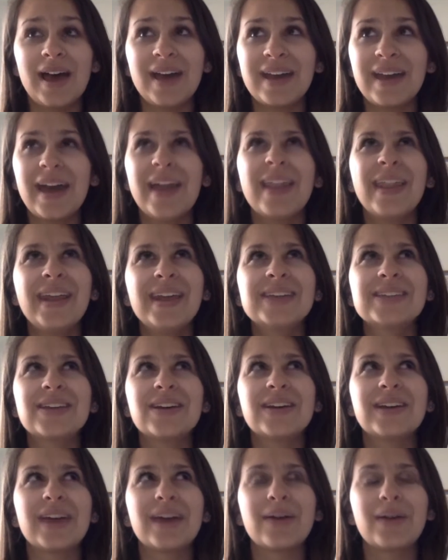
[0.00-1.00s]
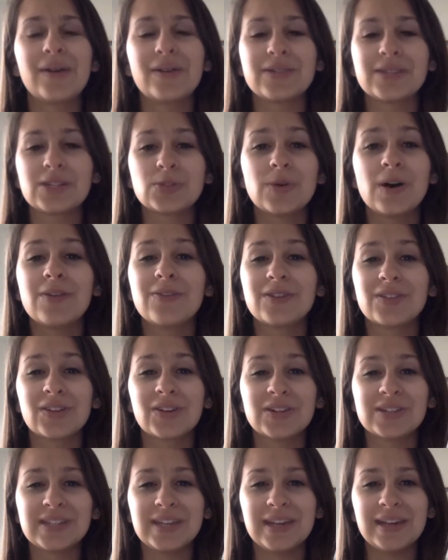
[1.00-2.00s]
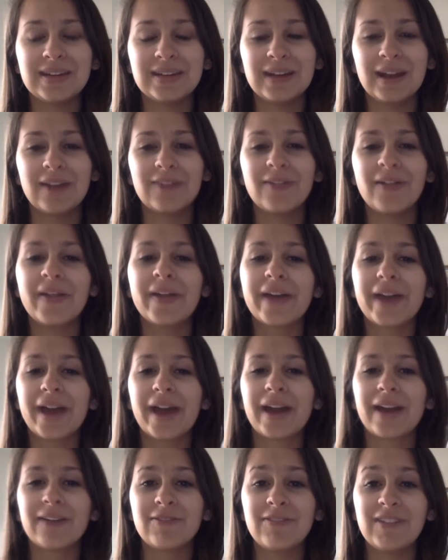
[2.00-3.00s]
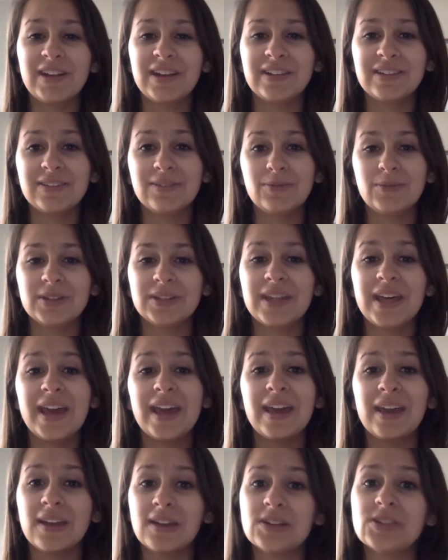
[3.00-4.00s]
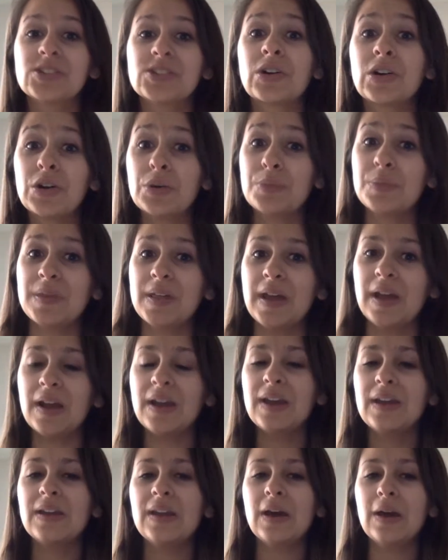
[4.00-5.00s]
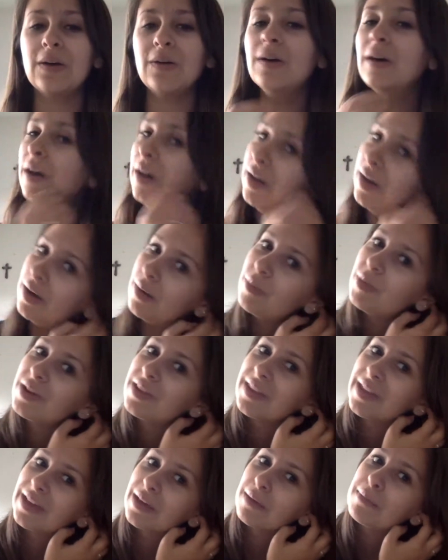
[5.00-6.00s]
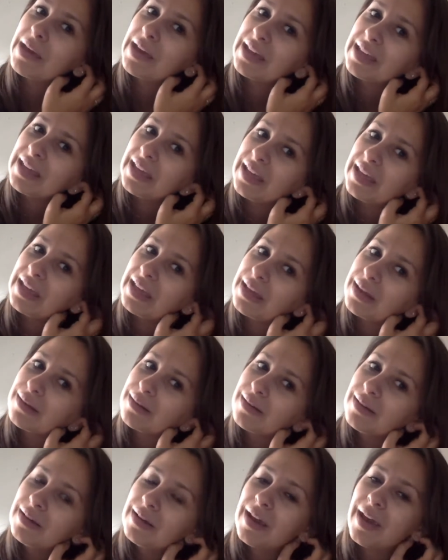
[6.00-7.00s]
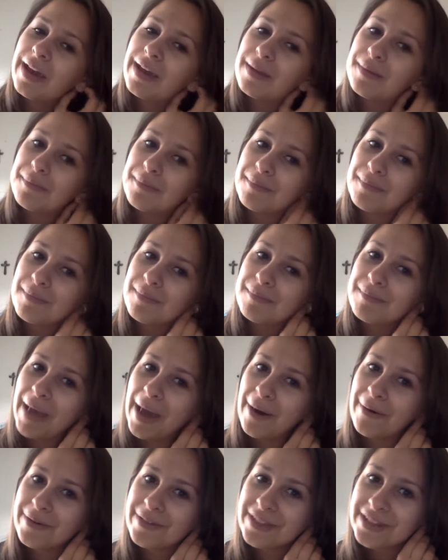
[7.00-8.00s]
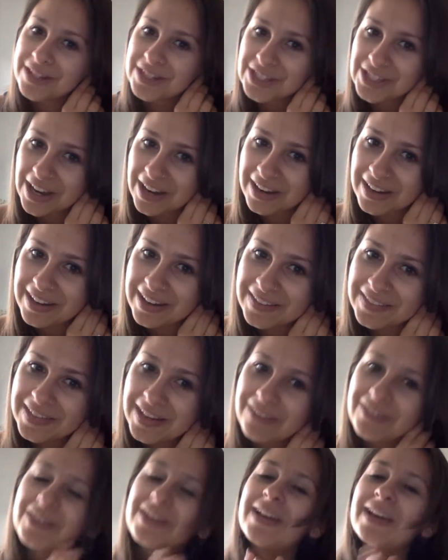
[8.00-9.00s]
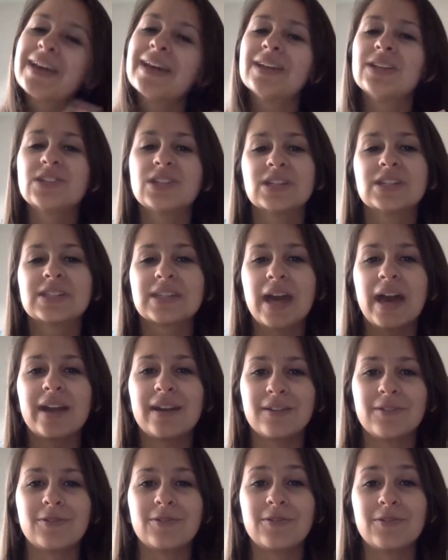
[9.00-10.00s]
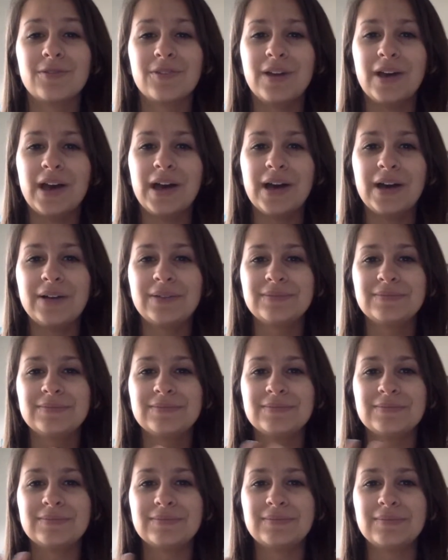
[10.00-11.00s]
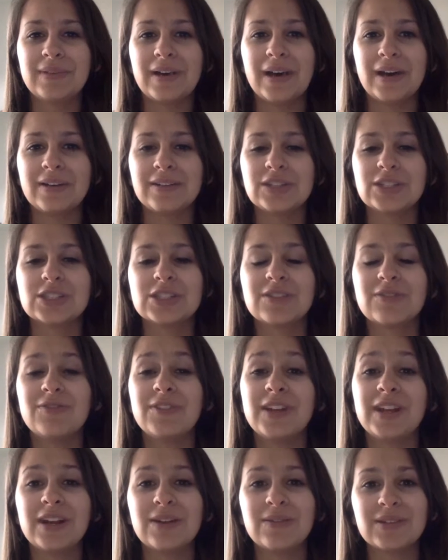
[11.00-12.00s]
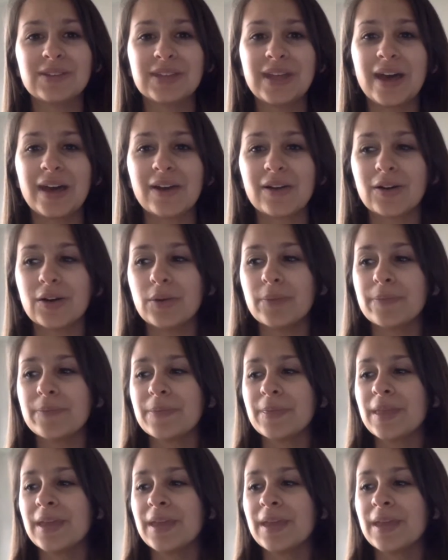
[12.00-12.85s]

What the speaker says: then I saw it again when I was 12 or 13, and I felt like I kind of fit in with the age group there, with Mikey and Mouth and Chunk and whatever. It just kind of, I just fit in with that group.